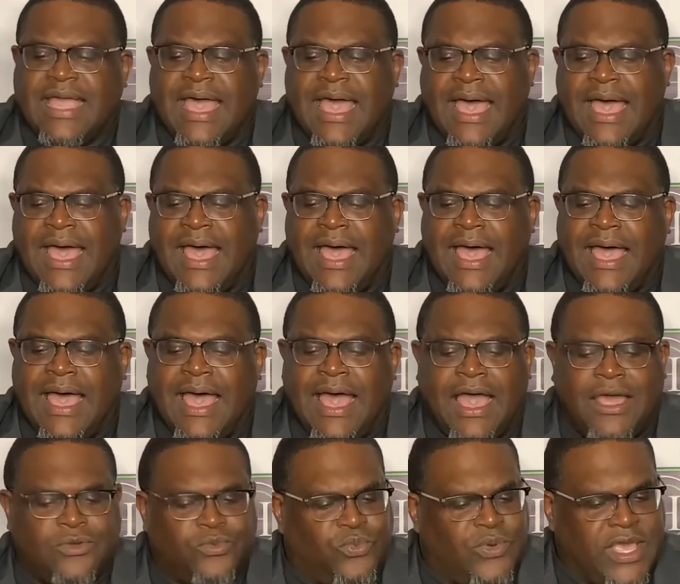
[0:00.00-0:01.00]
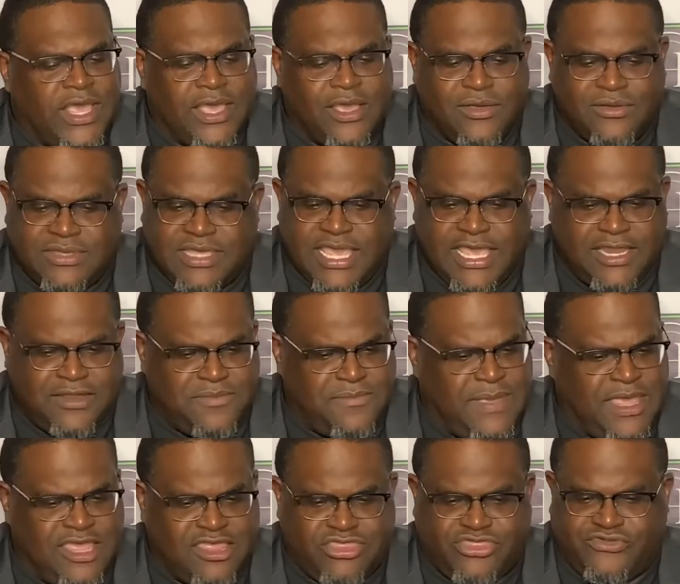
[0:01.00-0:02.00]
God will get
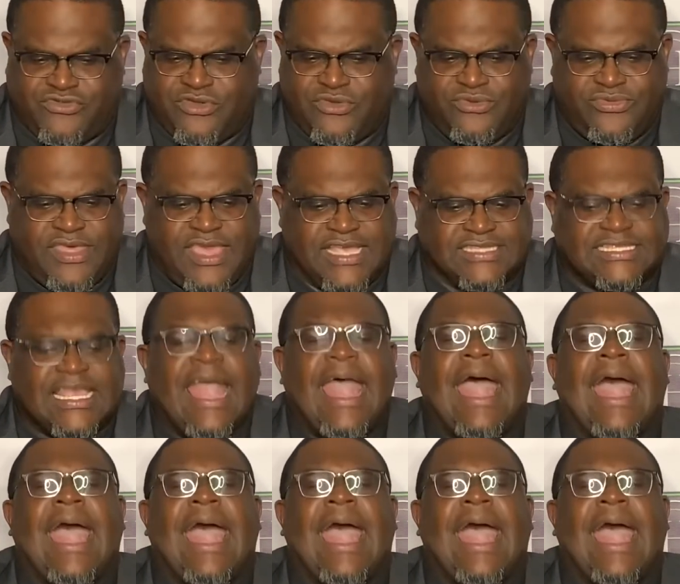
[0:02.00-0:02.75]
me through this.